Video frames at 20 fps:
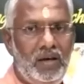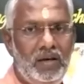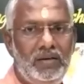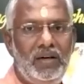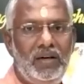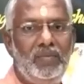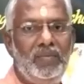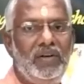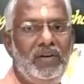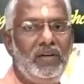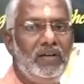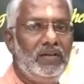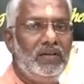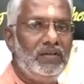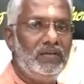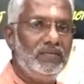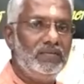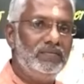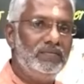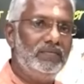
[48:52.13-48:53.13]
Tell me,
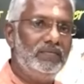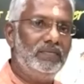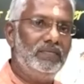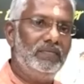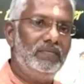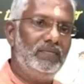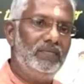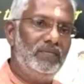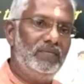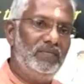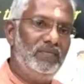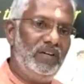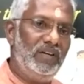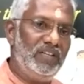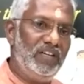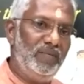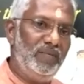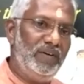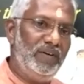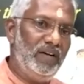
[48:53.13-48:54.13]
what
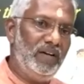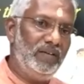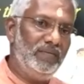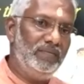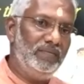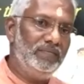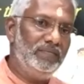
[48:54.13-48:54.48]
can be done?